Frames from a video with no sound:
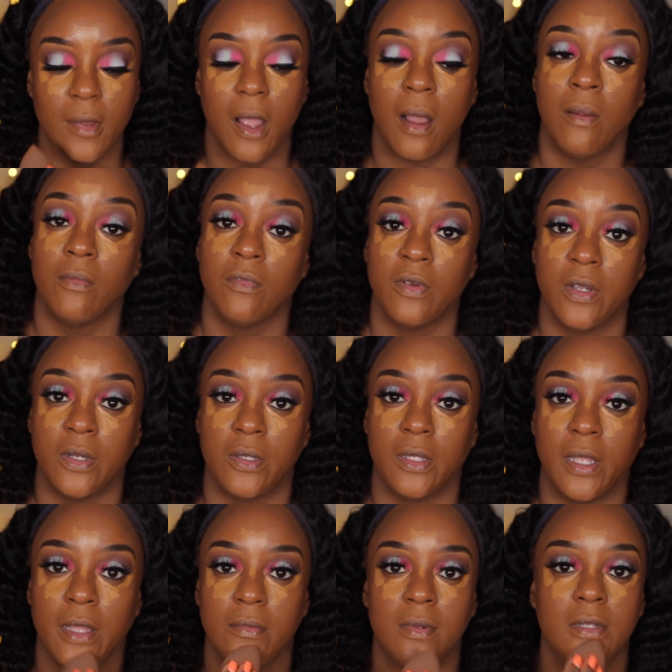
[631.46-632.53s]
I'm real
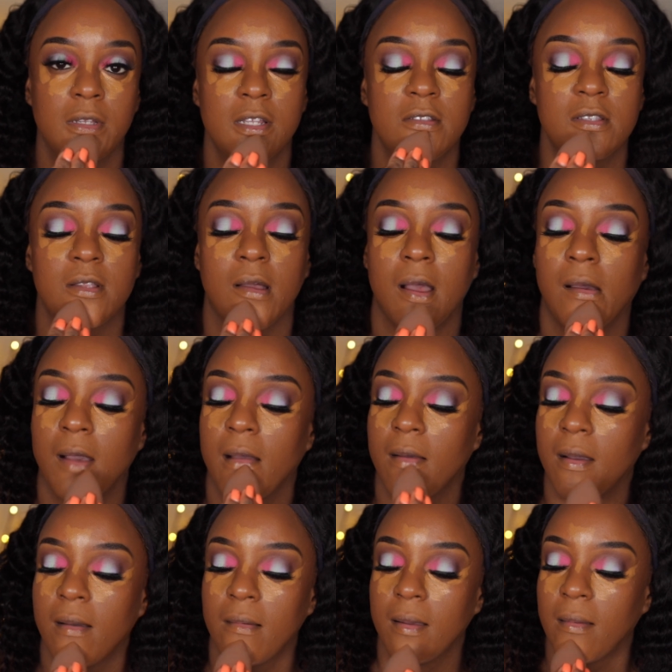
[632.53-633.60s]
late with this
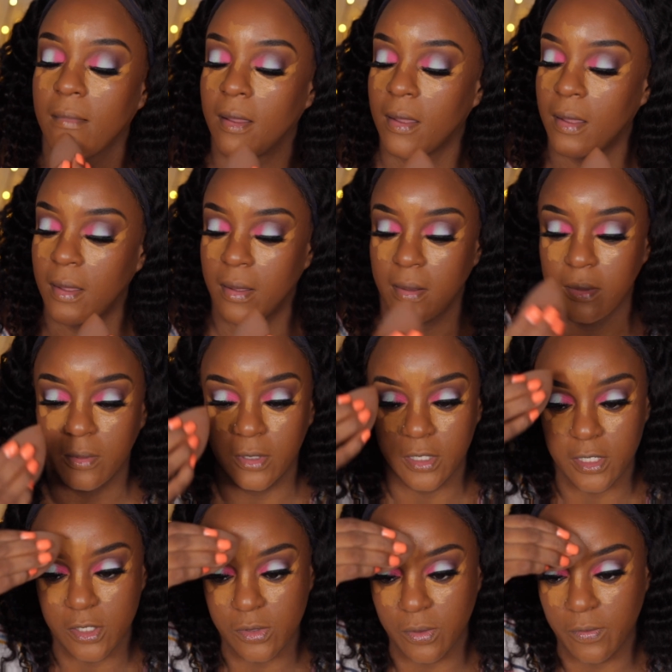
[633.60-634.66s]
uh with
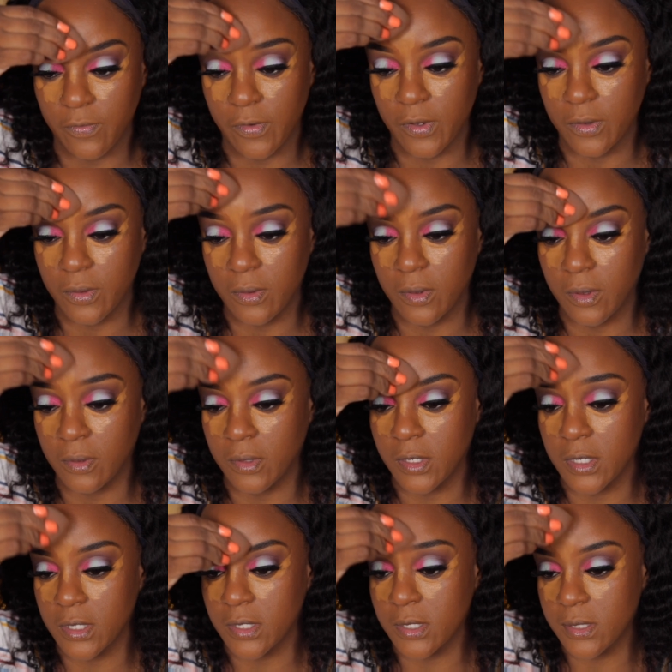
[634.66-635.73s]
this review on
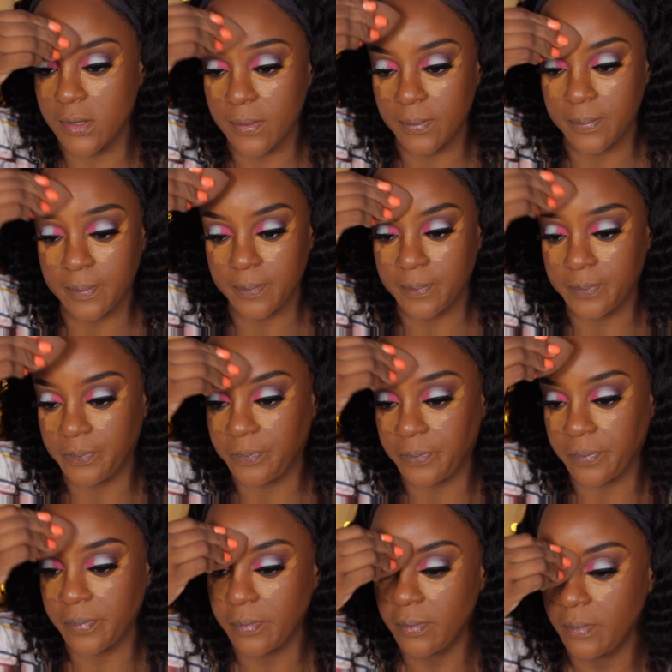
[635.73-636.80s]
this
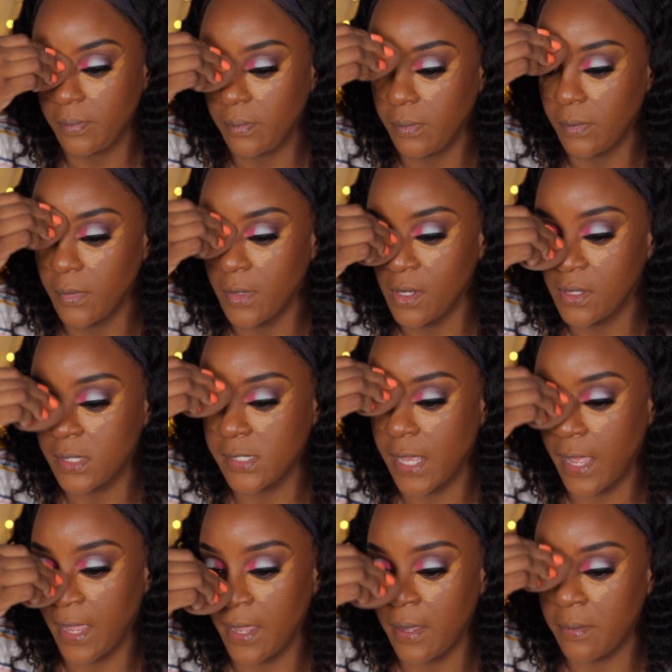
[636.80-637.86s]
because I
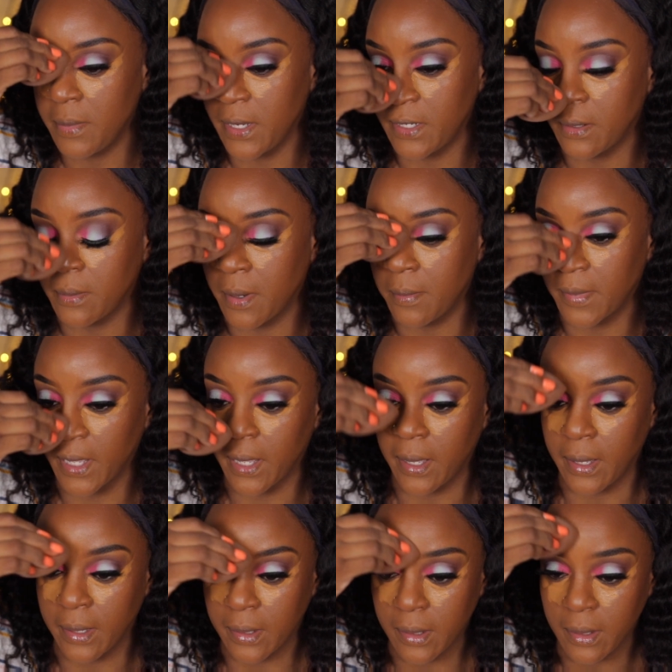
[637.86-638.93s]
hadn't made up my
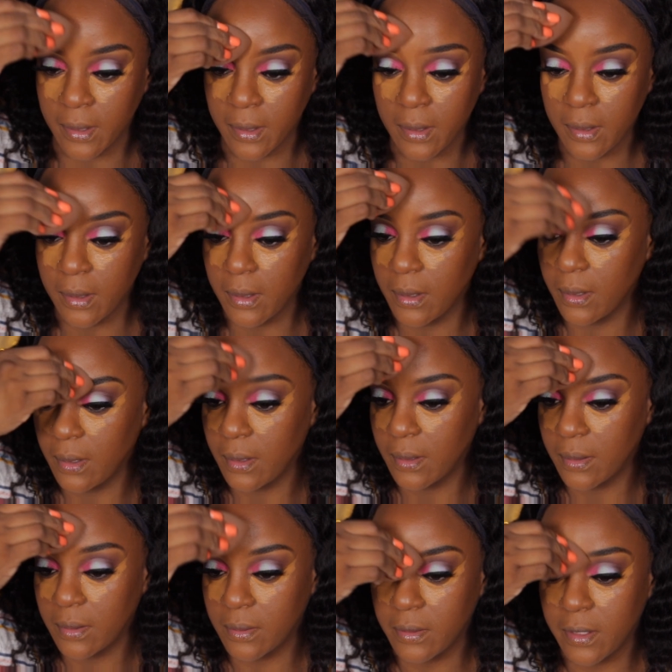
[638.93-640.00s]
mind
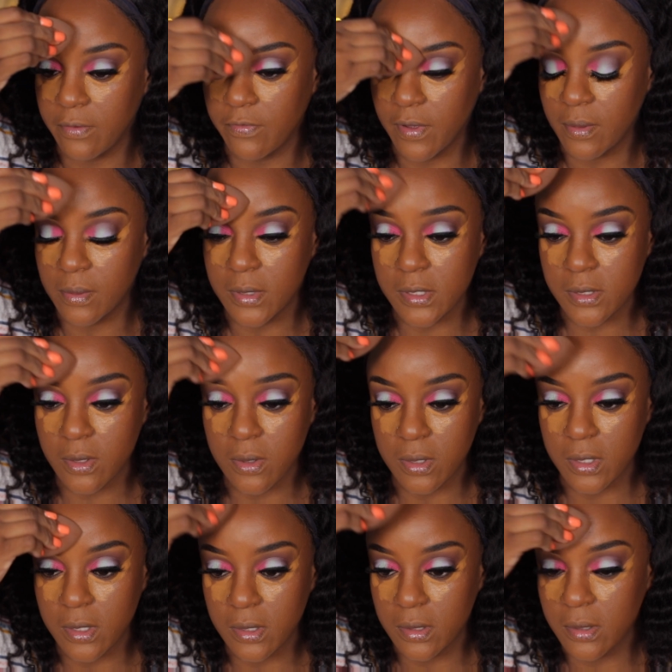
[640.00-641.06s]
on if I was
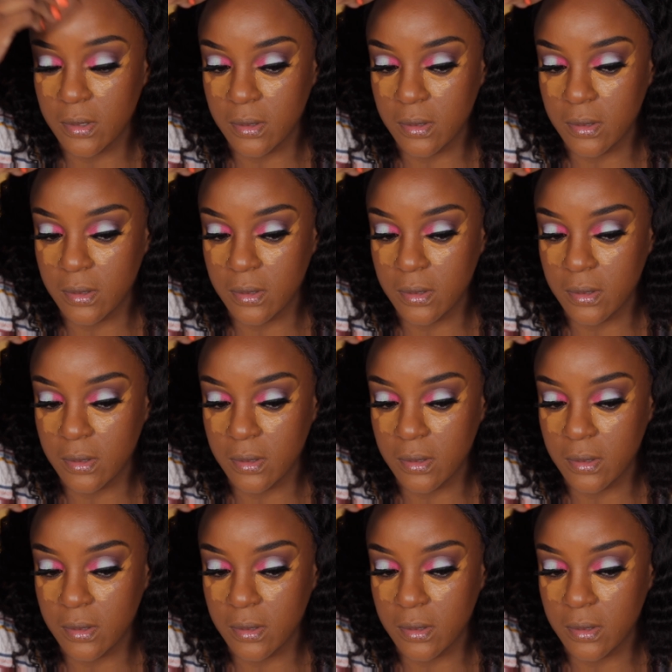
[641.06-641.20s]
gonna